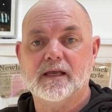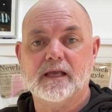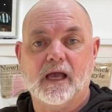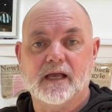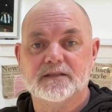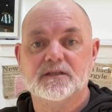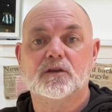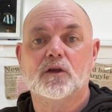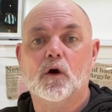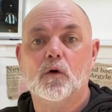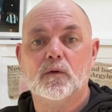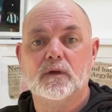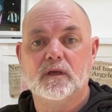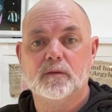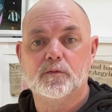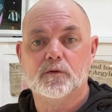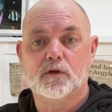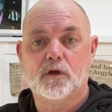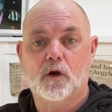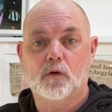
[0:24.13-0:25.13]
as a
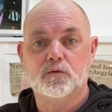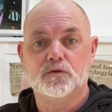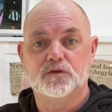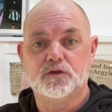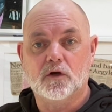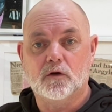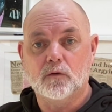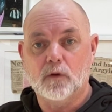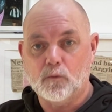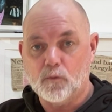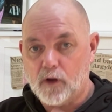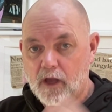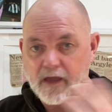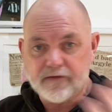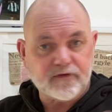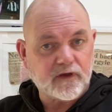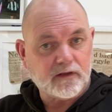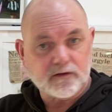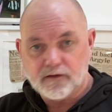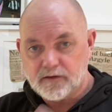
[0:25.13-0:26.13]
goalkeeping coach. So
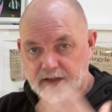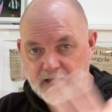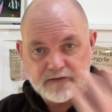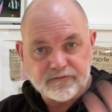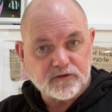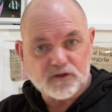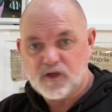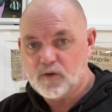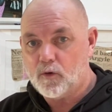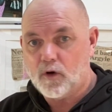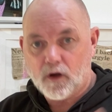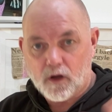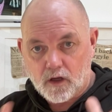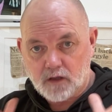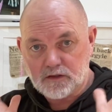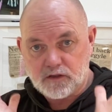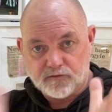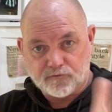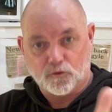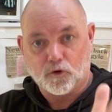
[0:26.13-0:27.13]
whatever level you are,
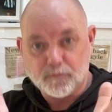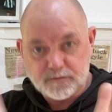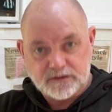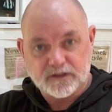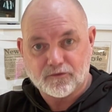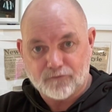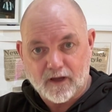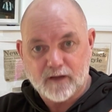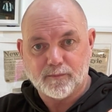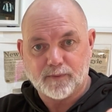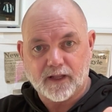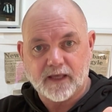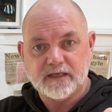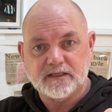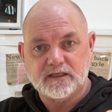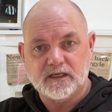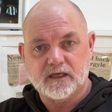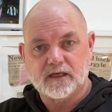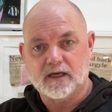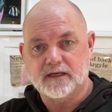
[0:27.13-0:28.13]
you've come to the right place
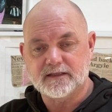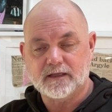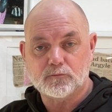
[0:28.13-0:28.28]
here, guys.